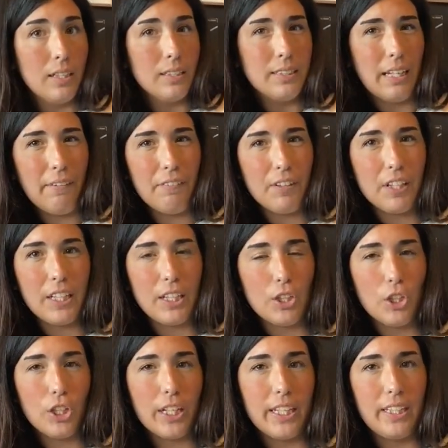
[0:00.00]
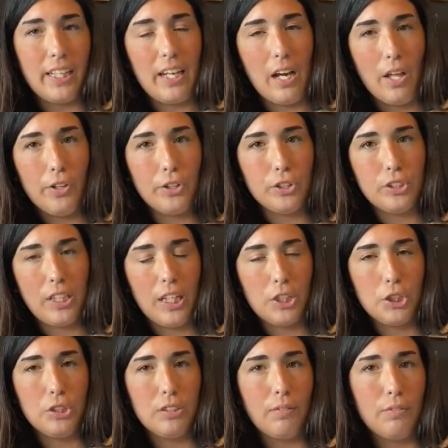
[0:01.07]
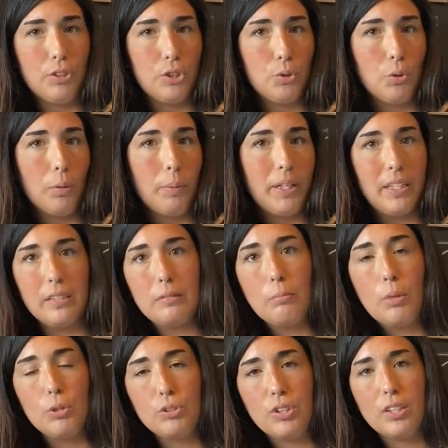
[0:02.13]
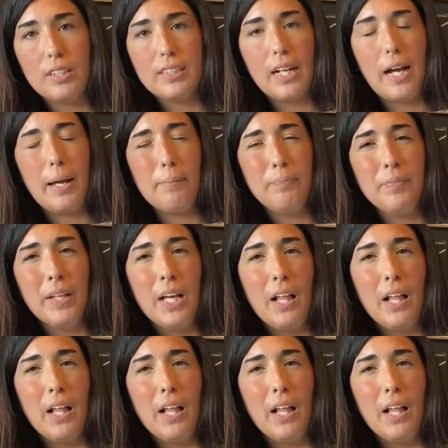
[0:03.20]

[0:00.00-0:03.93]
definitely look in the other sections of the store because most of the time